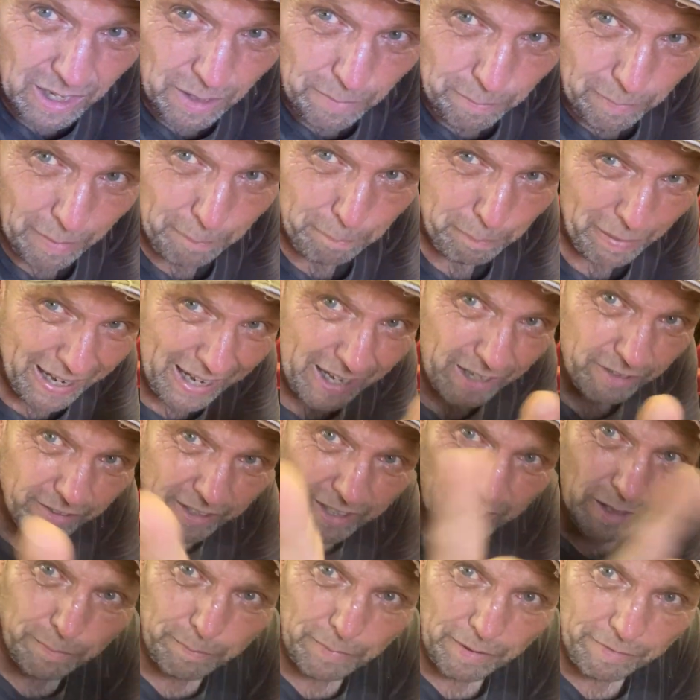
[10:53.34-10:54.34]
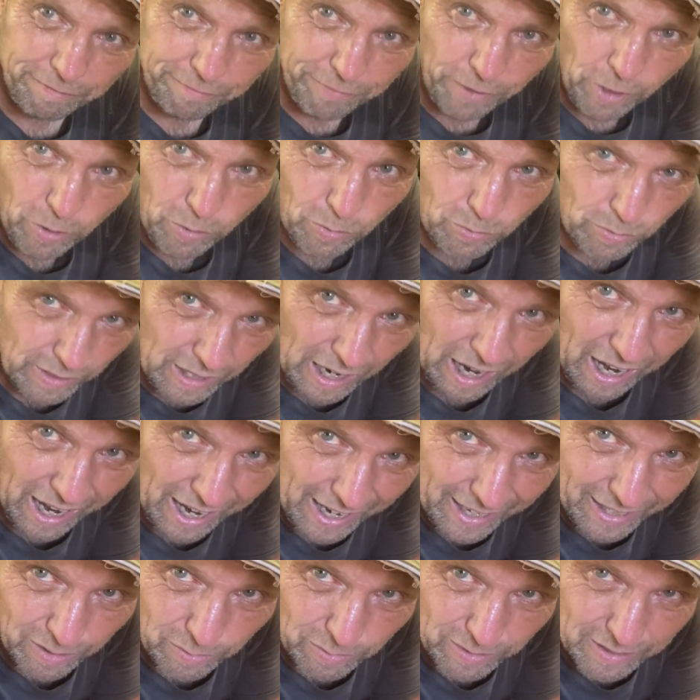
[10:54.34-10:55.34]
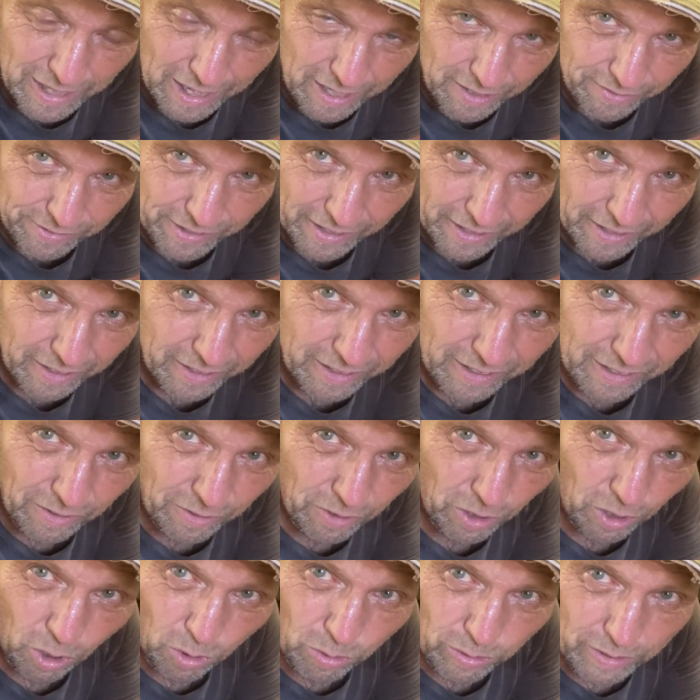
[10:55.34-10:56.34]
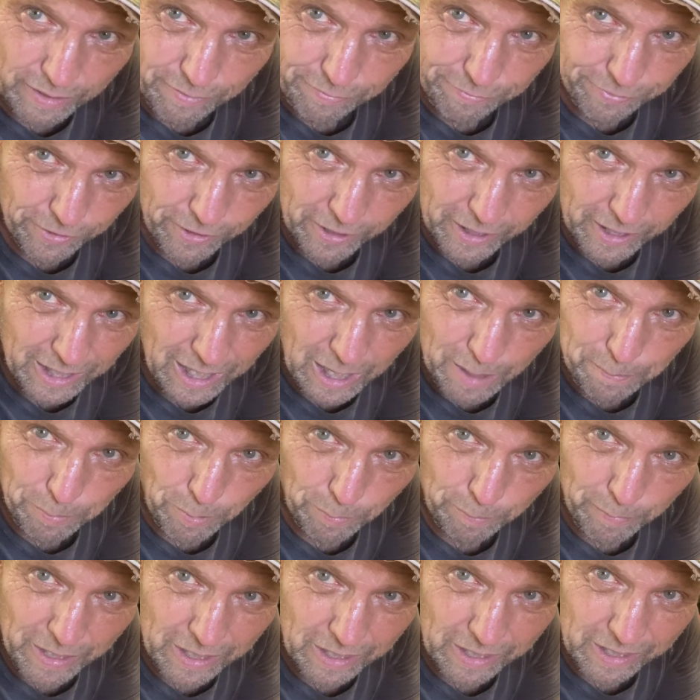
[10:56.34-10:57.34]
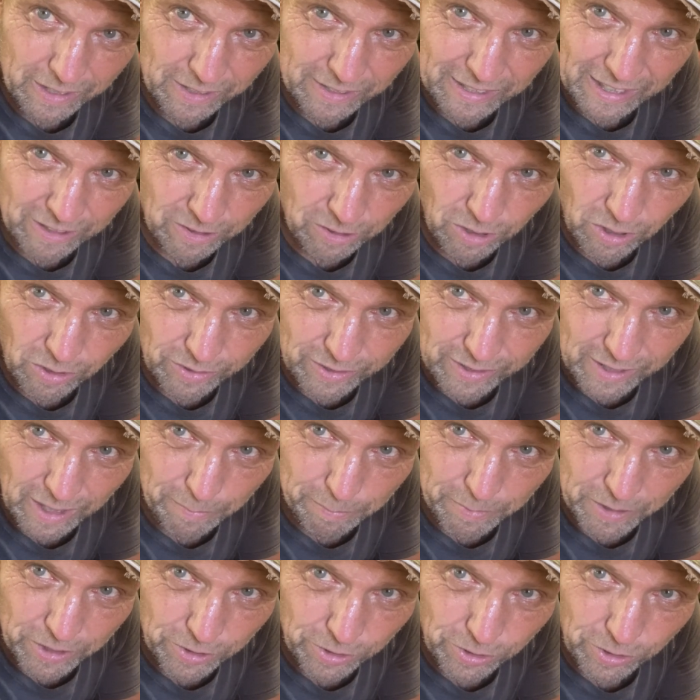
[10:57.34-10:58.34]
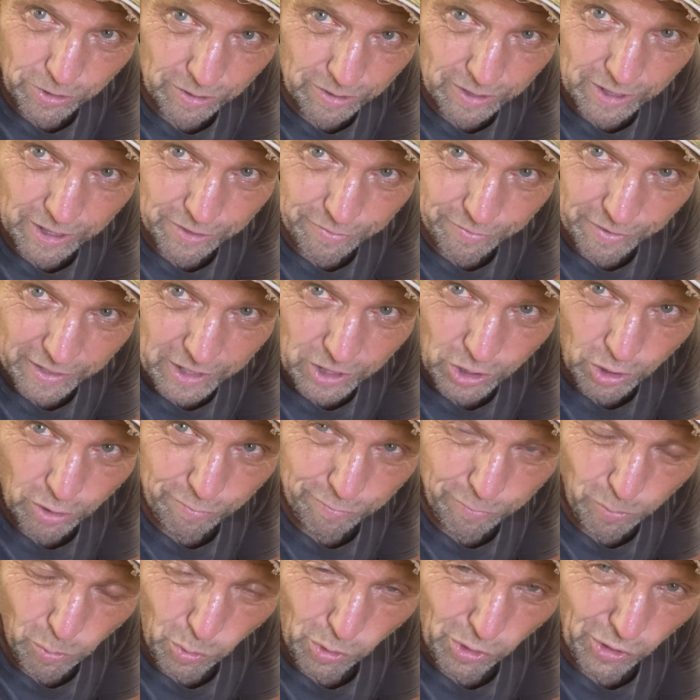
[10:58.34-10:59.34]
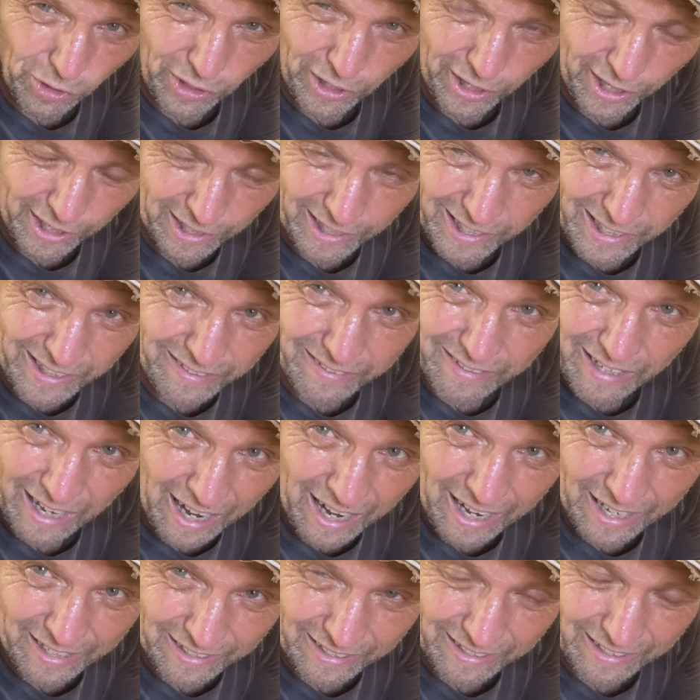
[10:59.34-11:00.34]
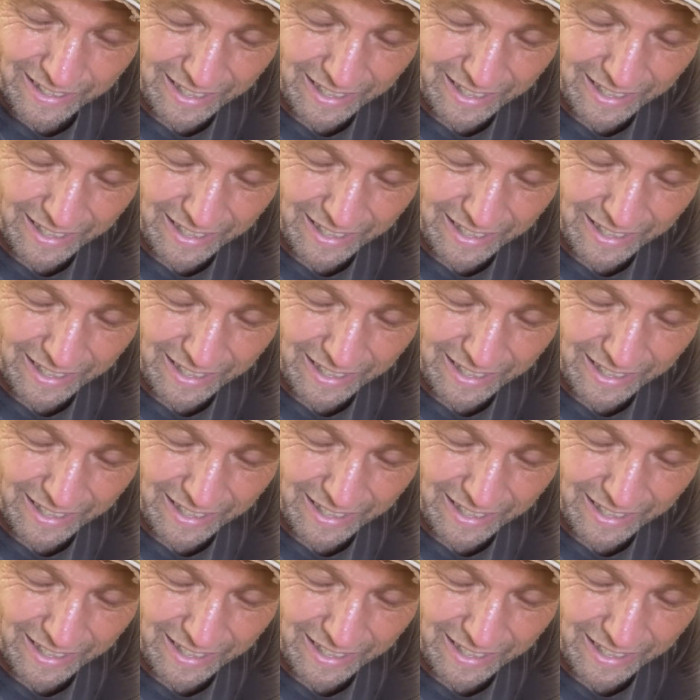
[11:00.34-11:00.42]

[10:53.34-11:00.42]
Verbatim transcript: My battery on my phone died. I was out there only for a couple minutes, as long as I've been shooting this video for, and it died in